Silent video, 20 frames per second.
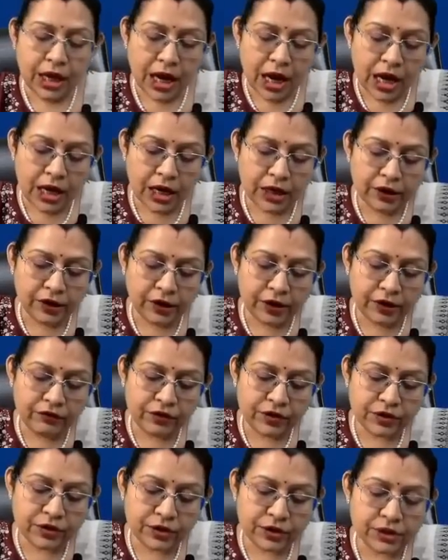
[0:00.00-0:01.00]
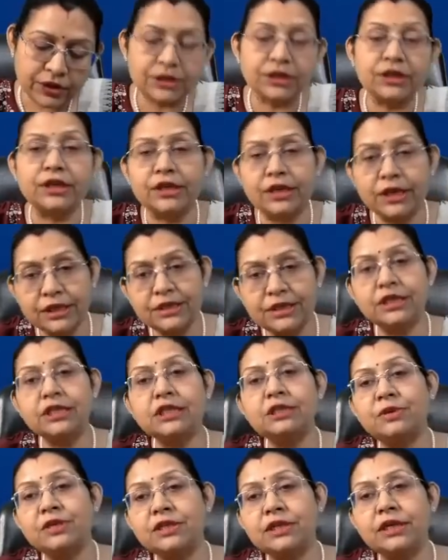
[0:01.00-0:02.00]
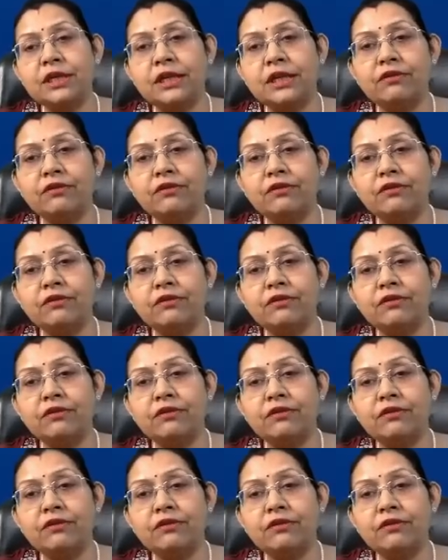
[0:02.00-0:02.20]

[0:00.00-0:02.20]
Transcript: Anganwadi workers, yes, it is present